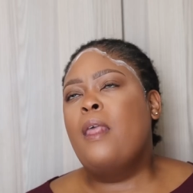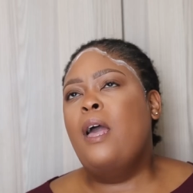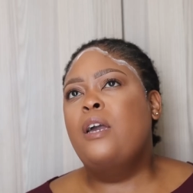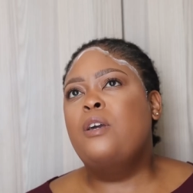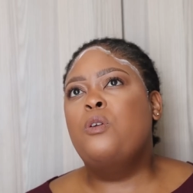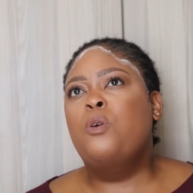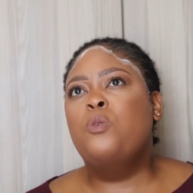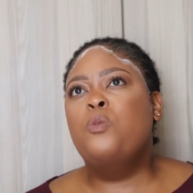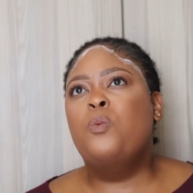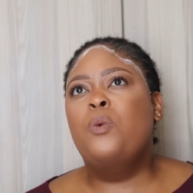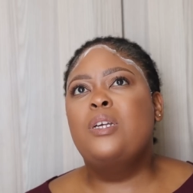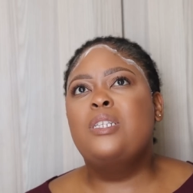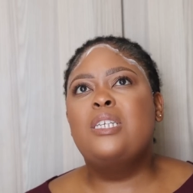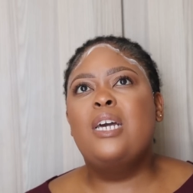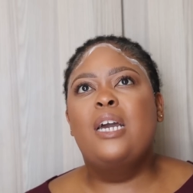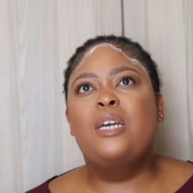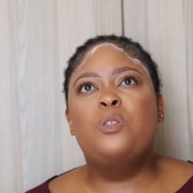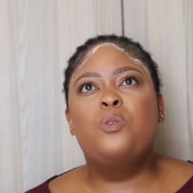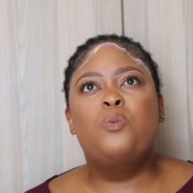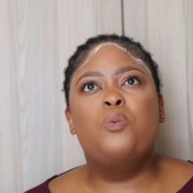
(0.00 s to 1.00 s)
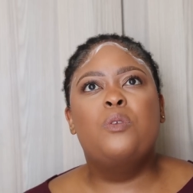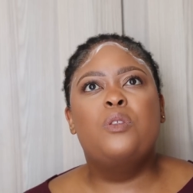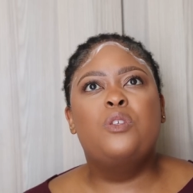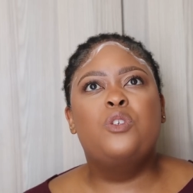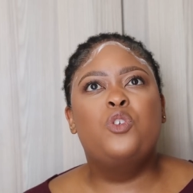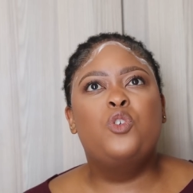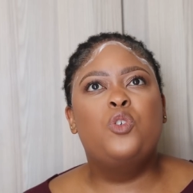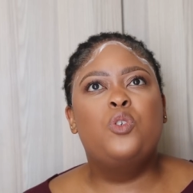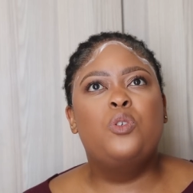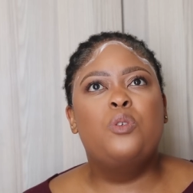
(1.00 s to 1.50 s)
I don't wear tights
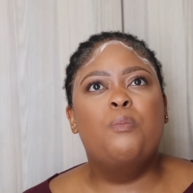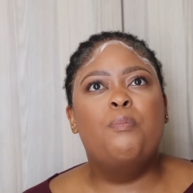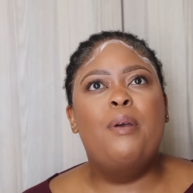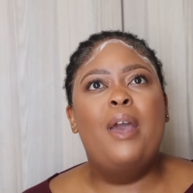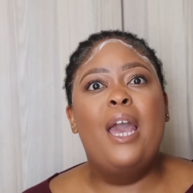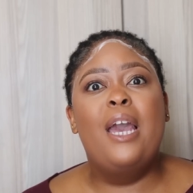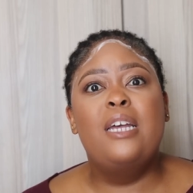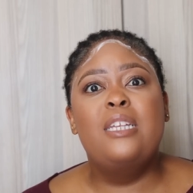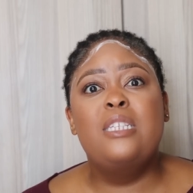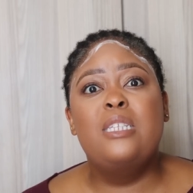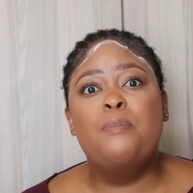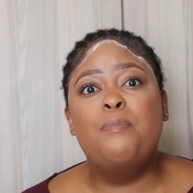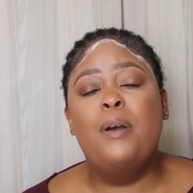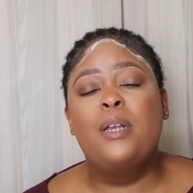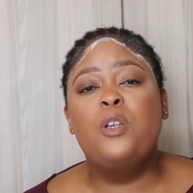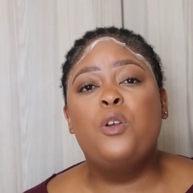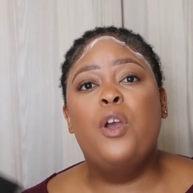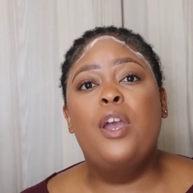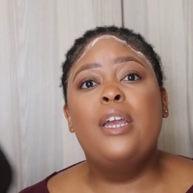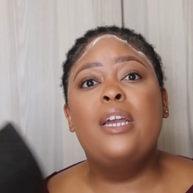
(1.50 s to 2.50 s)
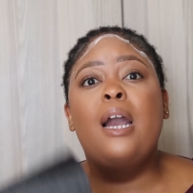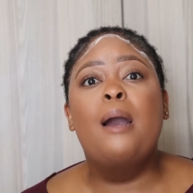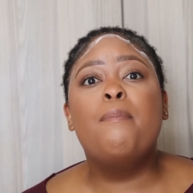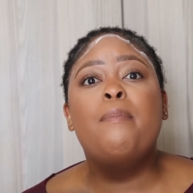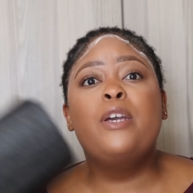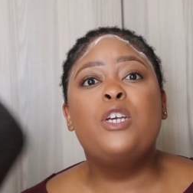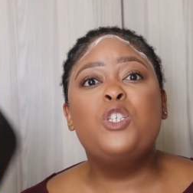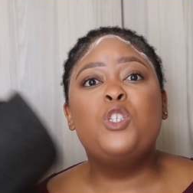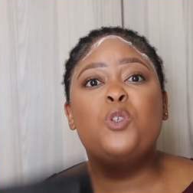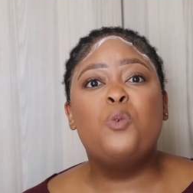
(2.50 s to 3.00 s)
with pants but growing up
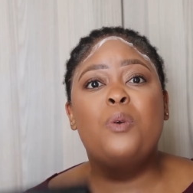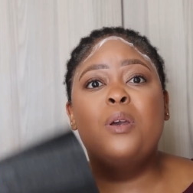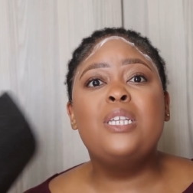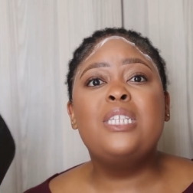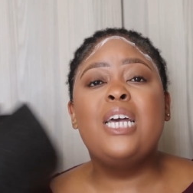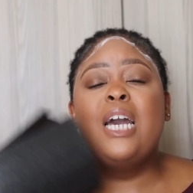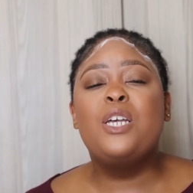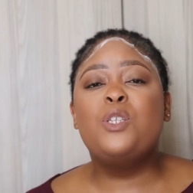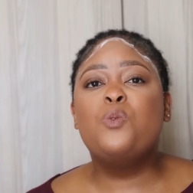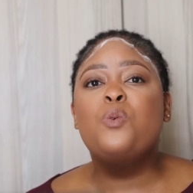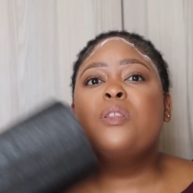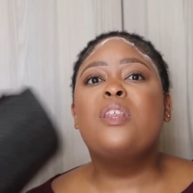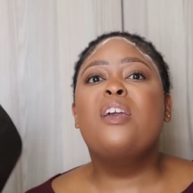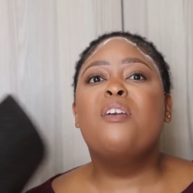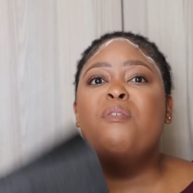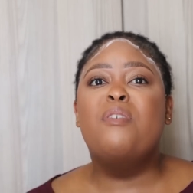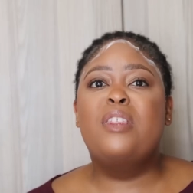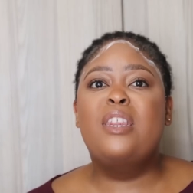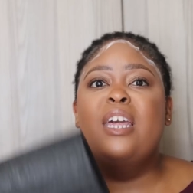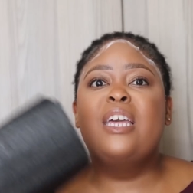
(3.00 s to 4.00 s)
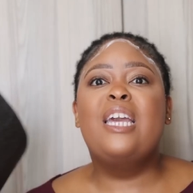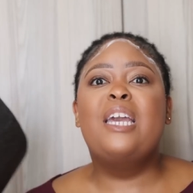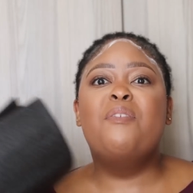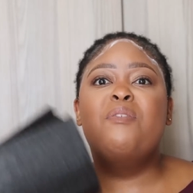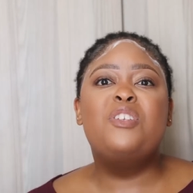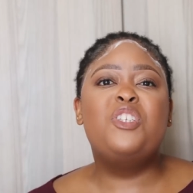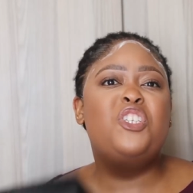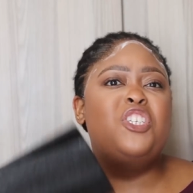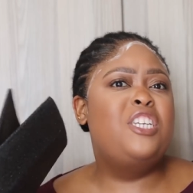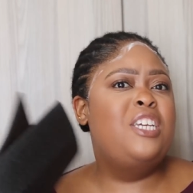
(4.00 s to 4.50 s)
I used to wear tights with everything
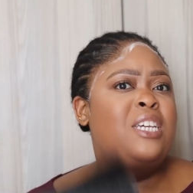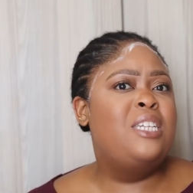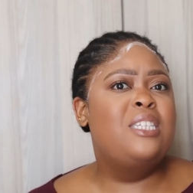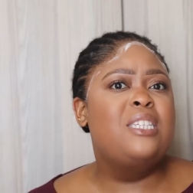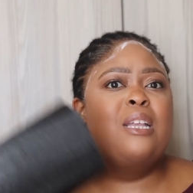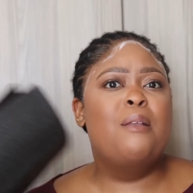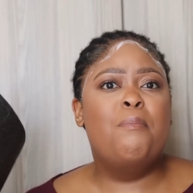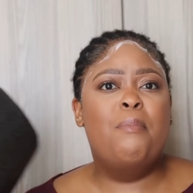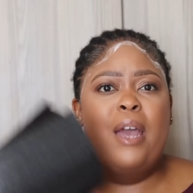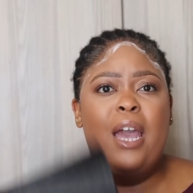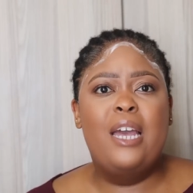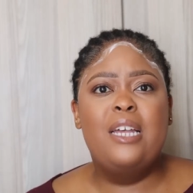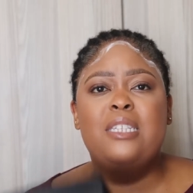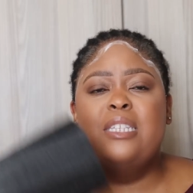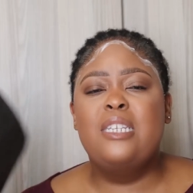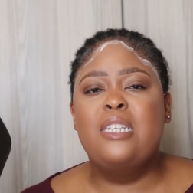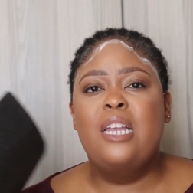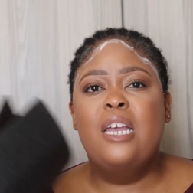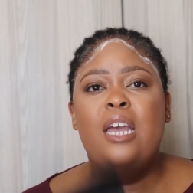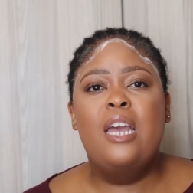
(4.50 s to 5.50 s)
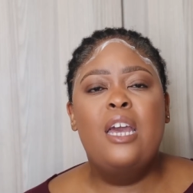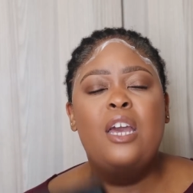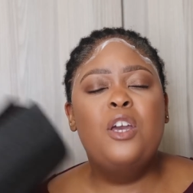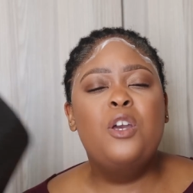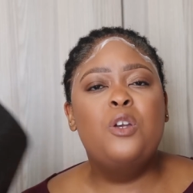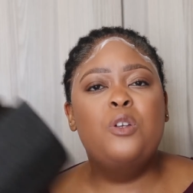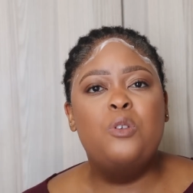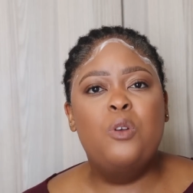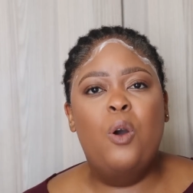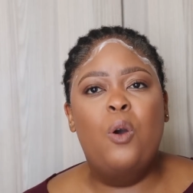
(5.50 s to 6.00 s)
even jeans and pants and
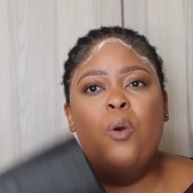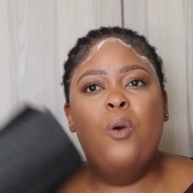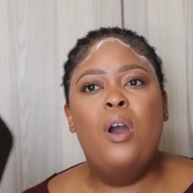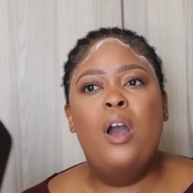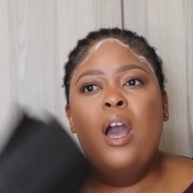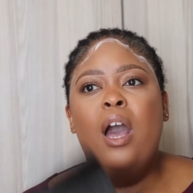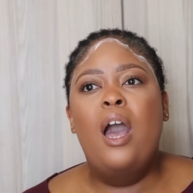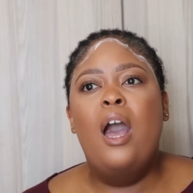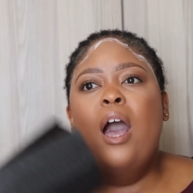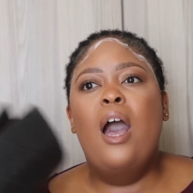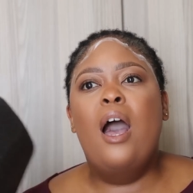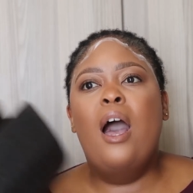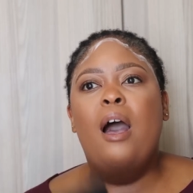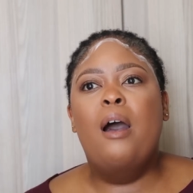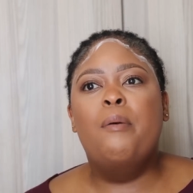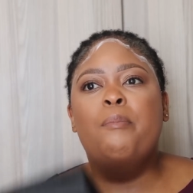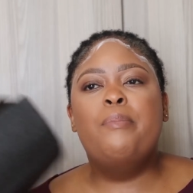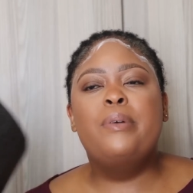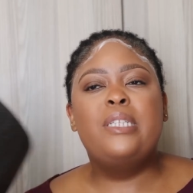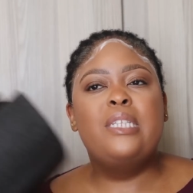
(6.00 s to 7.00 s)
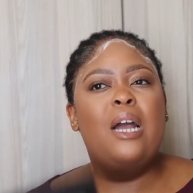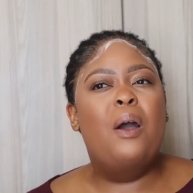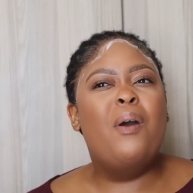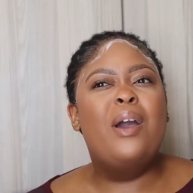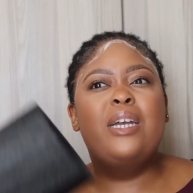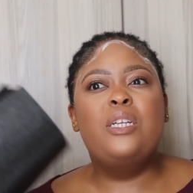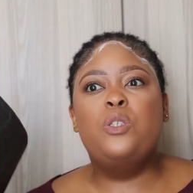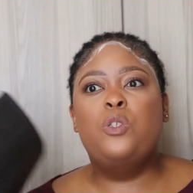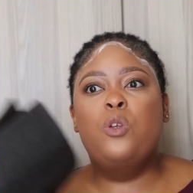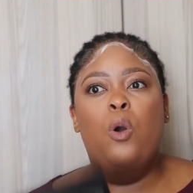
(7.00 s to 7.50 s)
you know um, but now
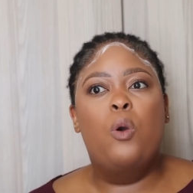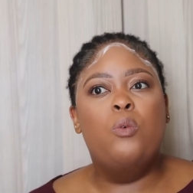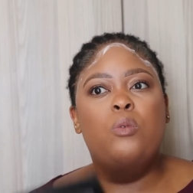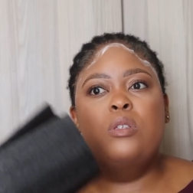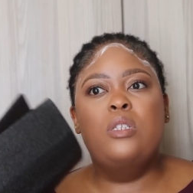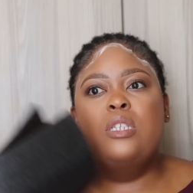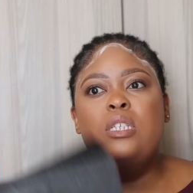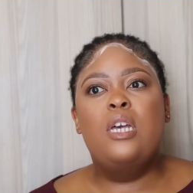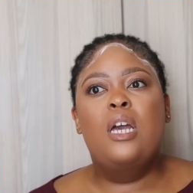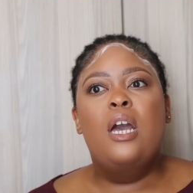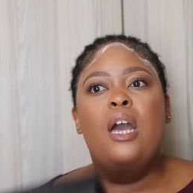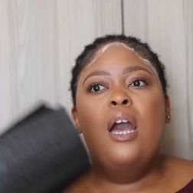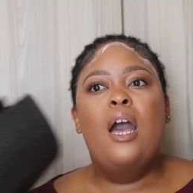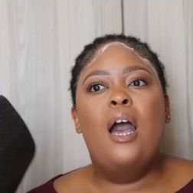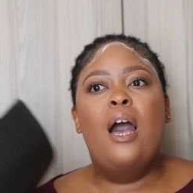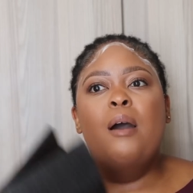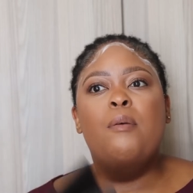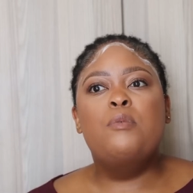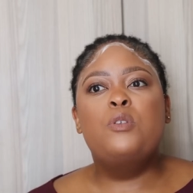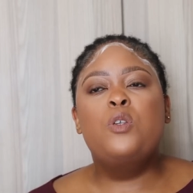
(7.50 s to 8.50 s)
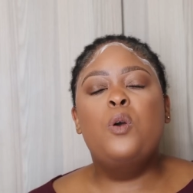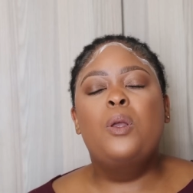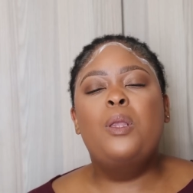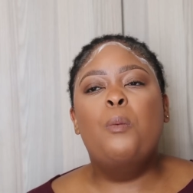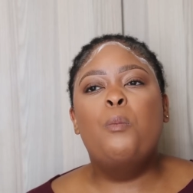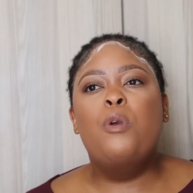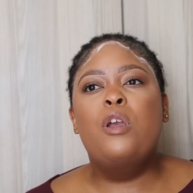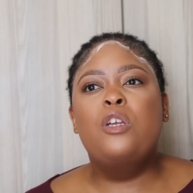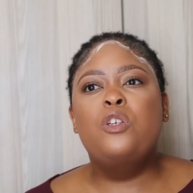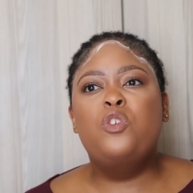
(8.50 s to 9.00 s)
I don't um, so when
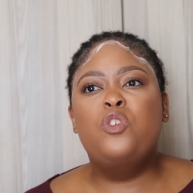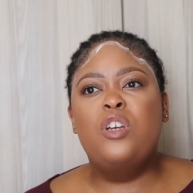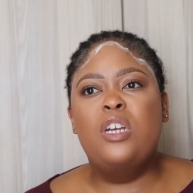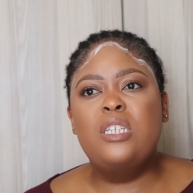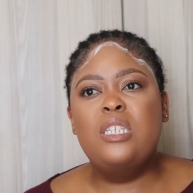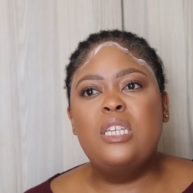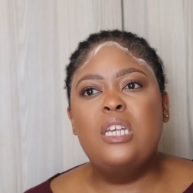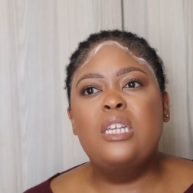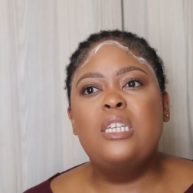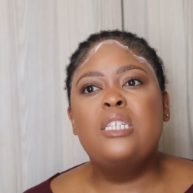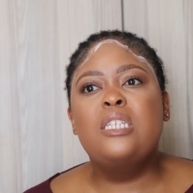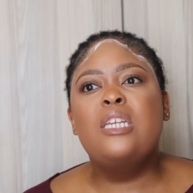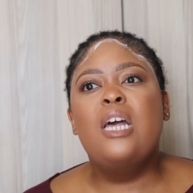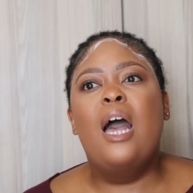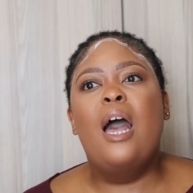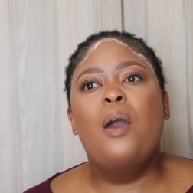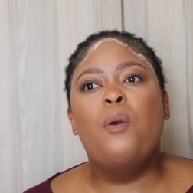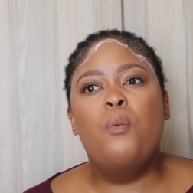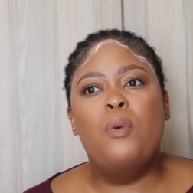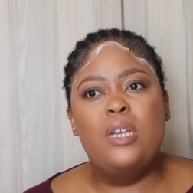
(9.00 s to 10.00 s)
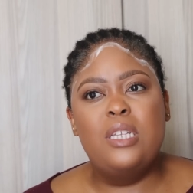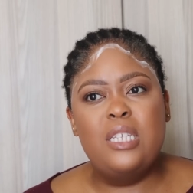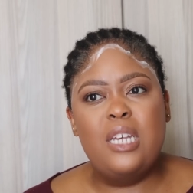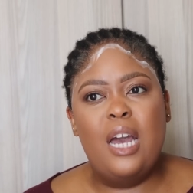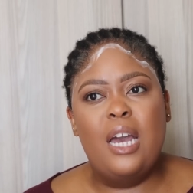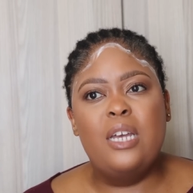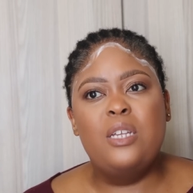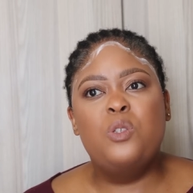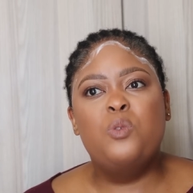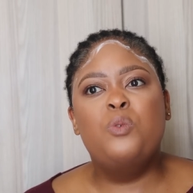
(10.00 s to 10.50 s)
I'm wearing dresses I wear
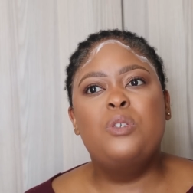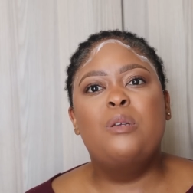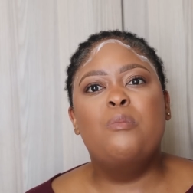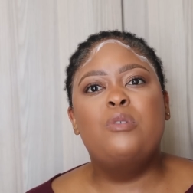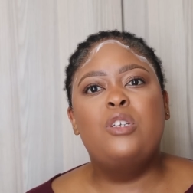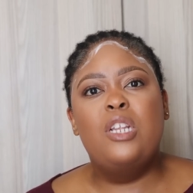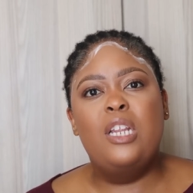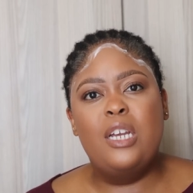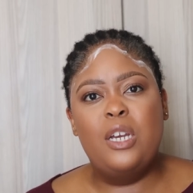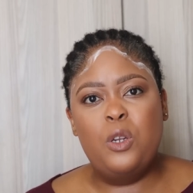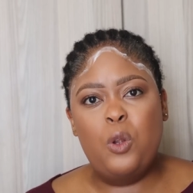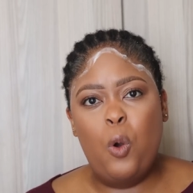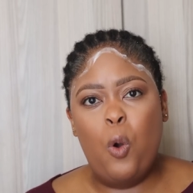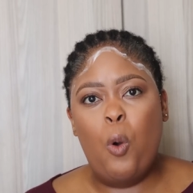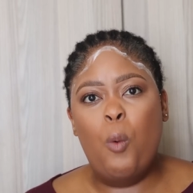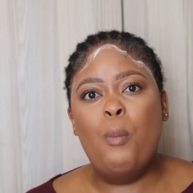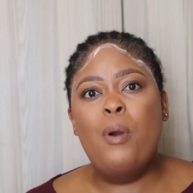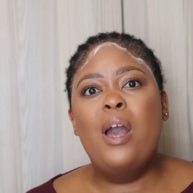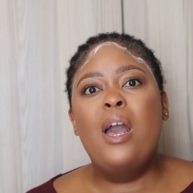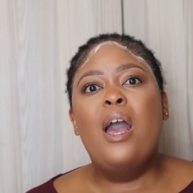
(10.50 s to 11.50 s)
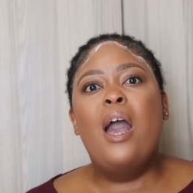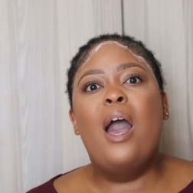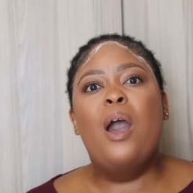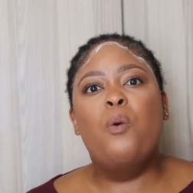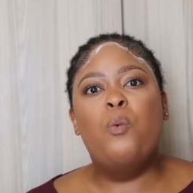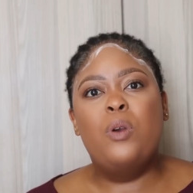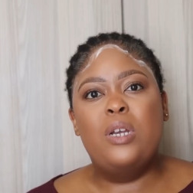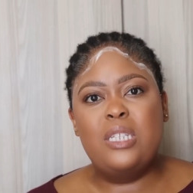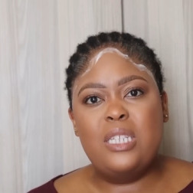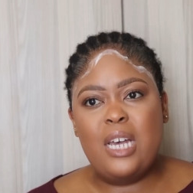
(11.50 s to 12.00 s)
tights when I'm chilling at home I
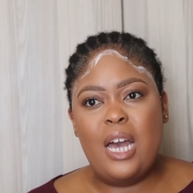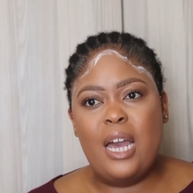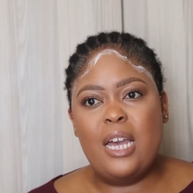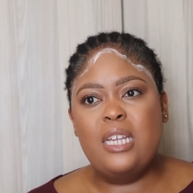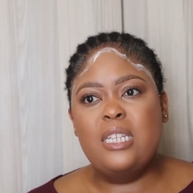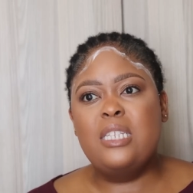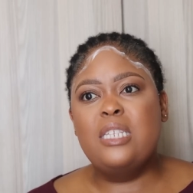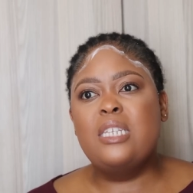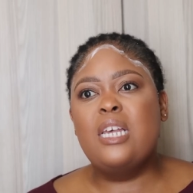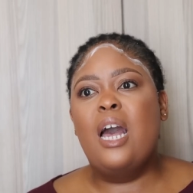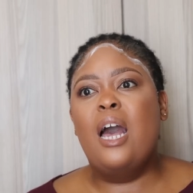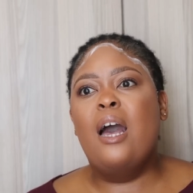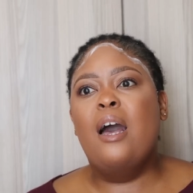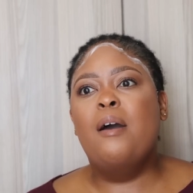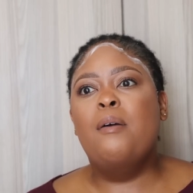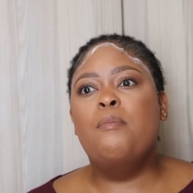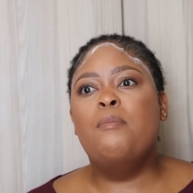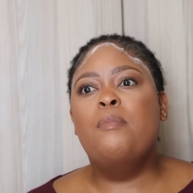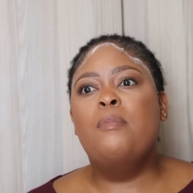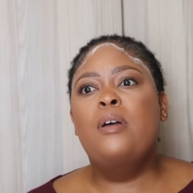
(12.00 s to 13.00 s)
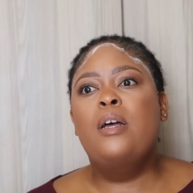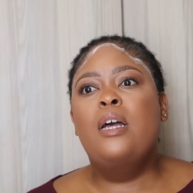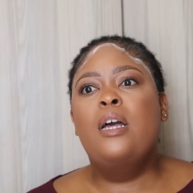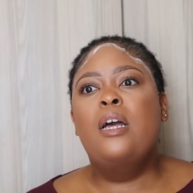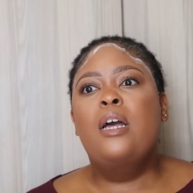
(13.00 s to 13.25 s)
wear tights um,